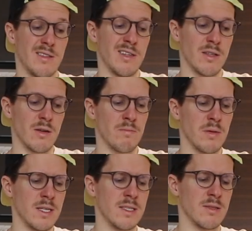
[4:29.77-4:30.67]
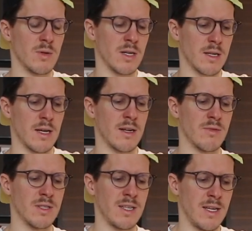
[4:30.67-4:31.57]
The other places where it kind of
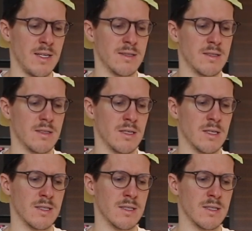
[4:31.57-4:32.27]
retains